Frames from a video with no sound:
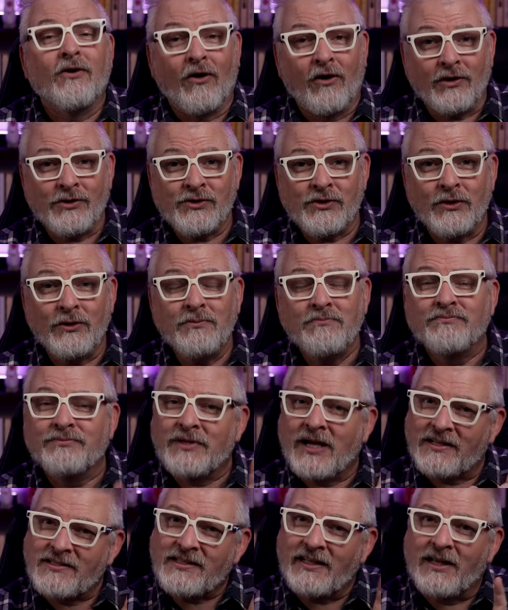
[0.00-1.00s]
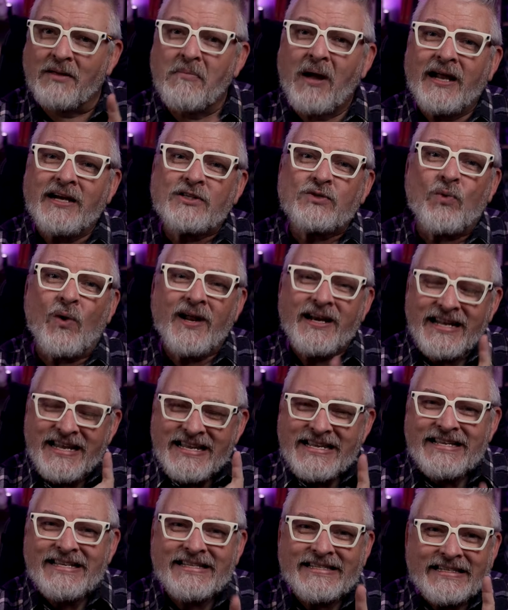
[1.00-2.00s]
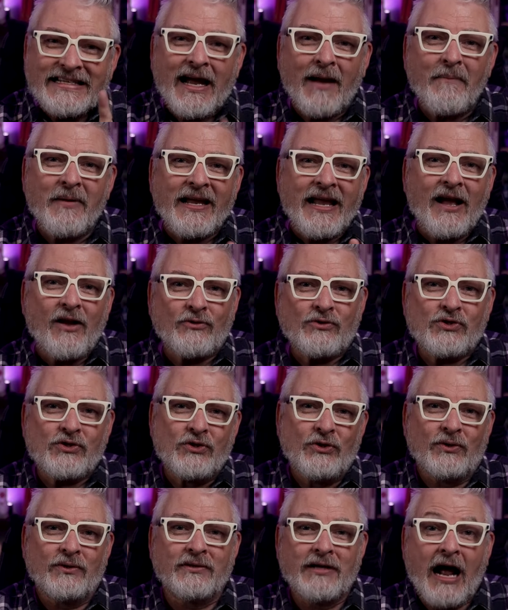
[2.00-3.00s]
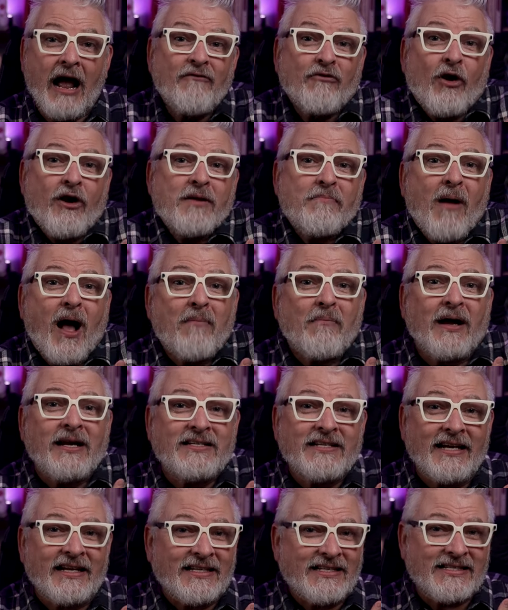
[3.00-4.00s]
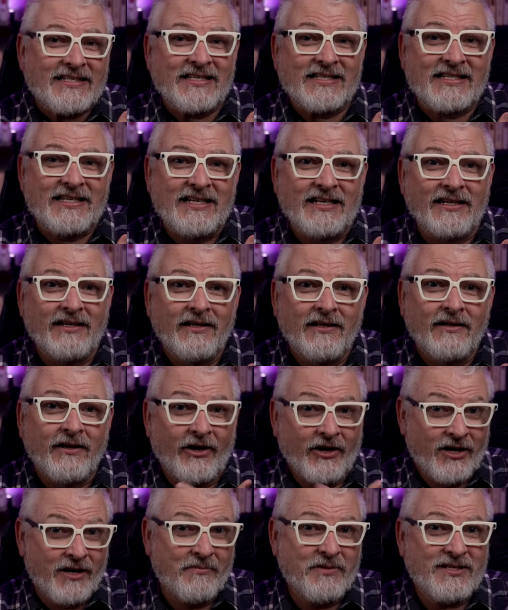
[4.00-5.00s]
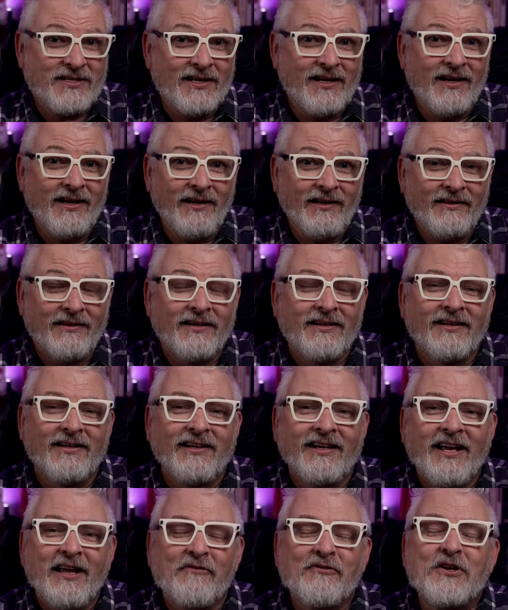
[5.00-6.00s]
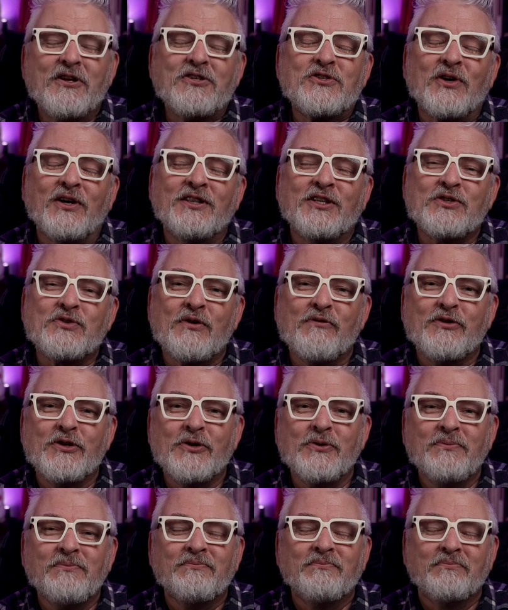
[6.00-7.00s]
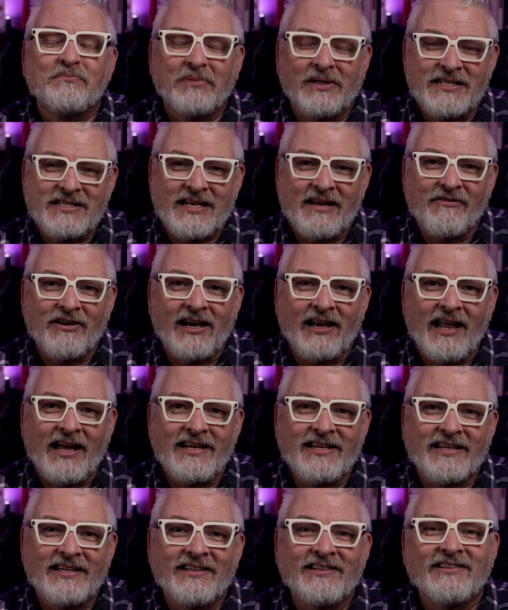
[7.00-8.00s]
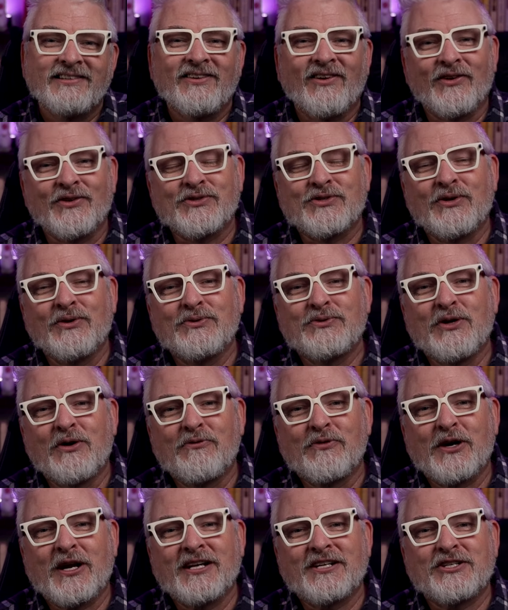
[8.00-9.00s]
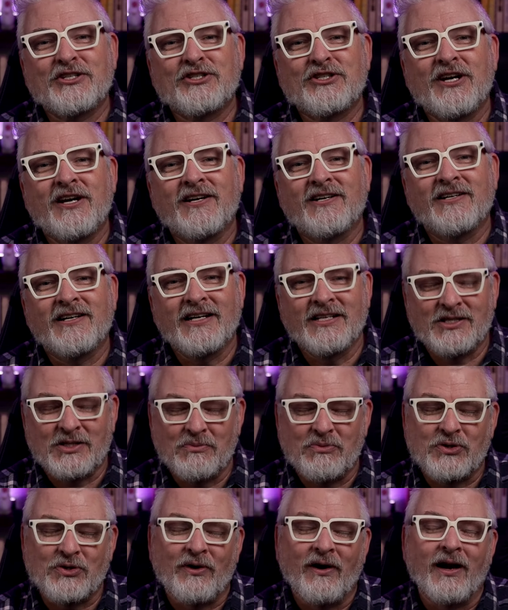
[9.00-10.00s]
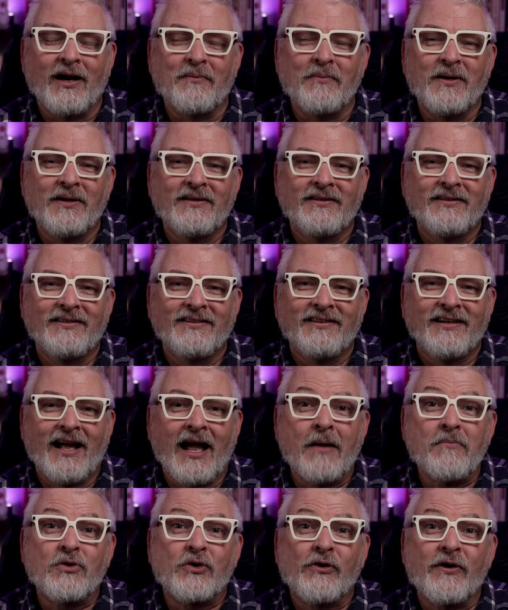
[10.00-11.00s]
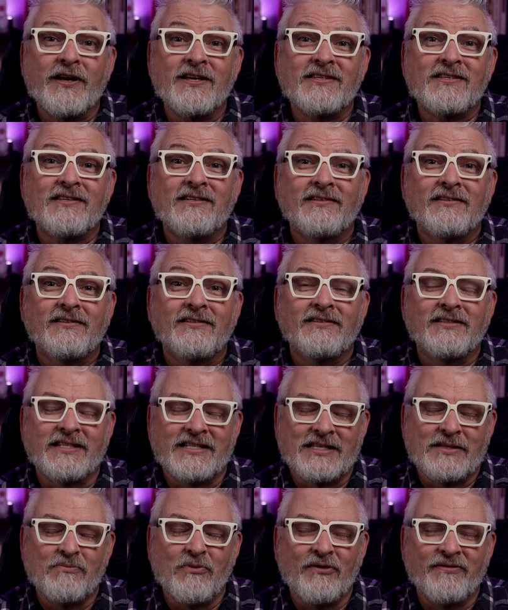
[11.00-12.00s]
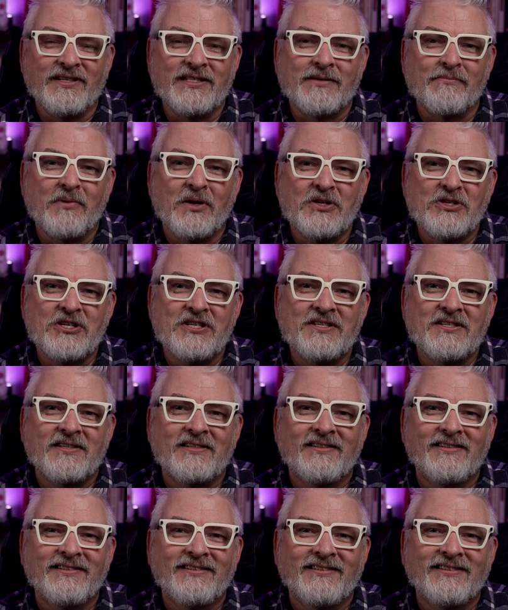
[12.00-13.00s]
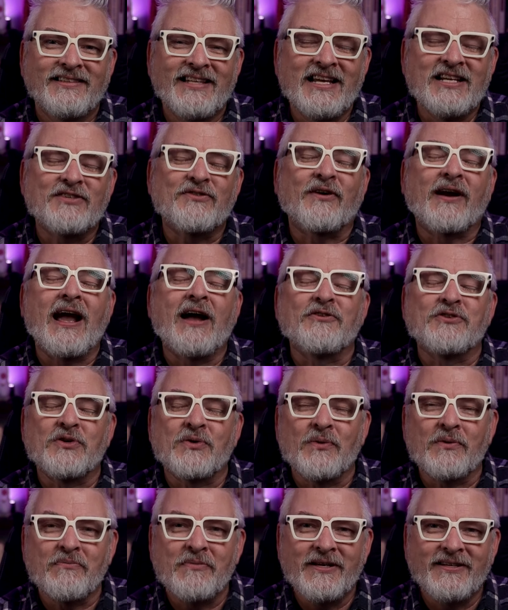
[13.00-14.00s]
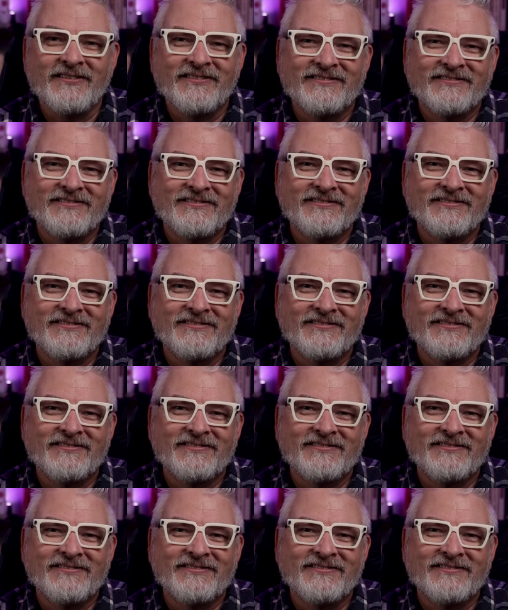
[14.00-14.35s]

Also, Godzilla Minus One is coming out soon. Now, I've already bought my tickets to see it. Are you going to be seeing it? If you enjoyed this review, please give it a like. Also, don't forget to share and subscribe. I'm Chris. This is Movies and Munchies. Thanks for couching with me.